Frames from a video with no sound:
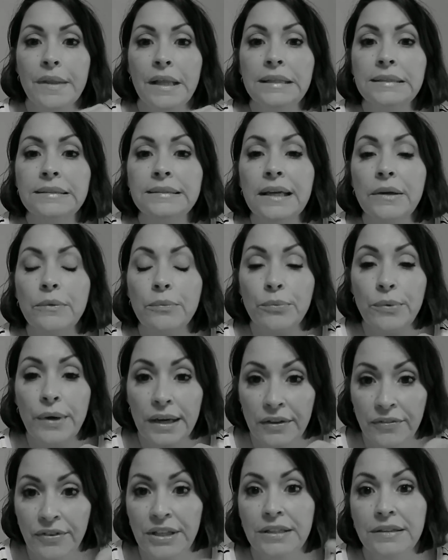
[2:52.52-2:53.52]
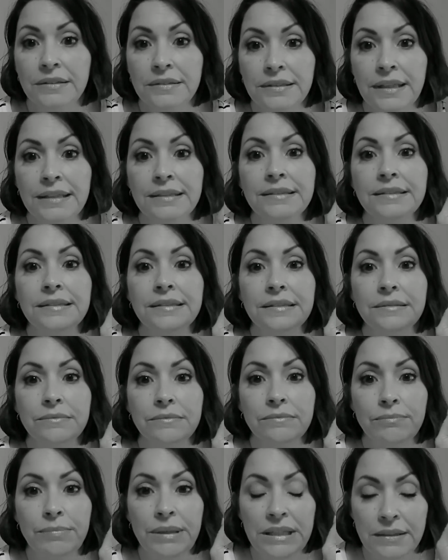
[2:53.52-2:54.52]
Let's get rid of it. Let's
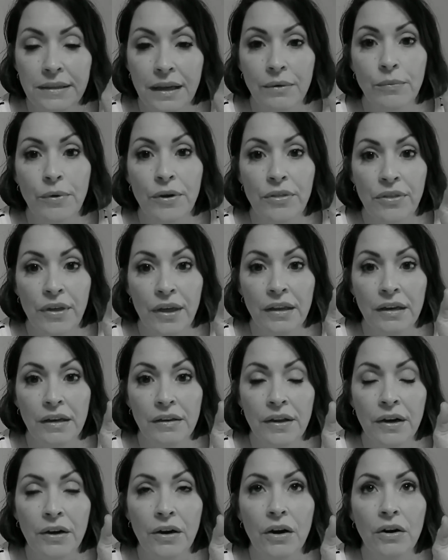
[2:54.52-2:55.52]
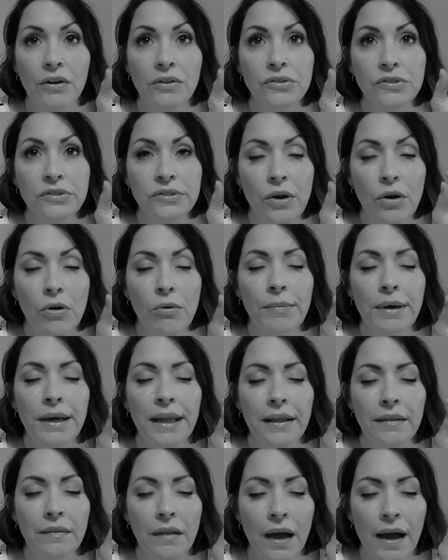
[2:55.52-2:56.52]
be done with it. There are so
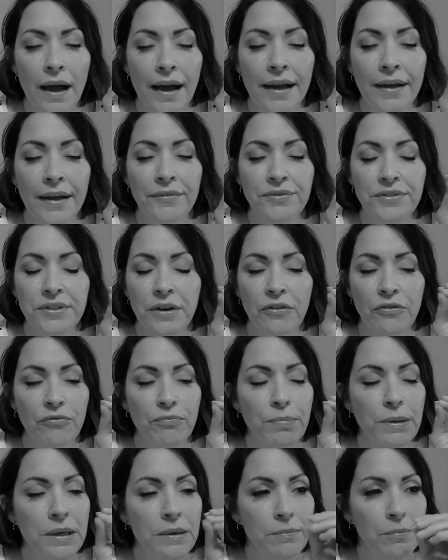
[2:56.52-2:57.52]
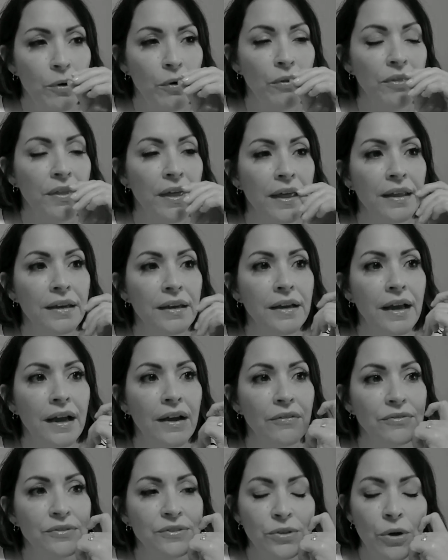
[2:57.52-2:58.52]
many lives of people that
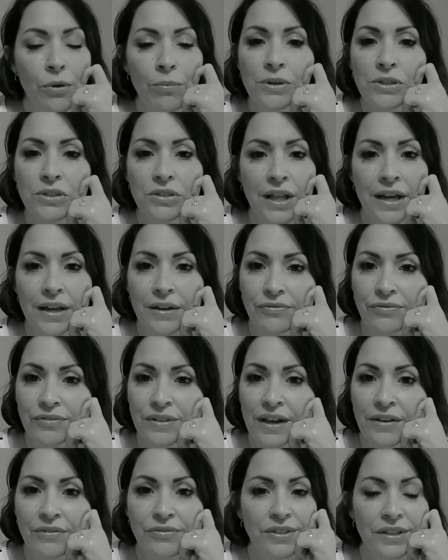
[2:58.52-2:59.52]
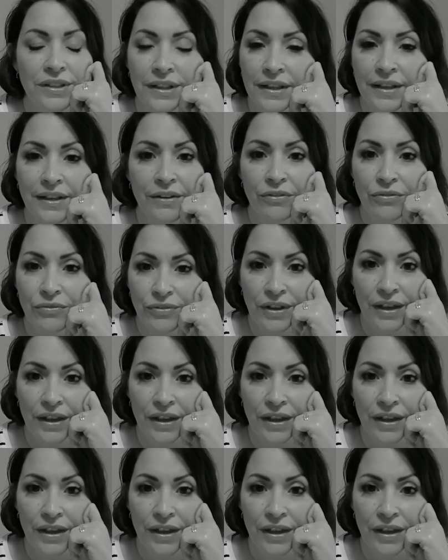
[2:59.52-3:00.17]
have so much life left to live,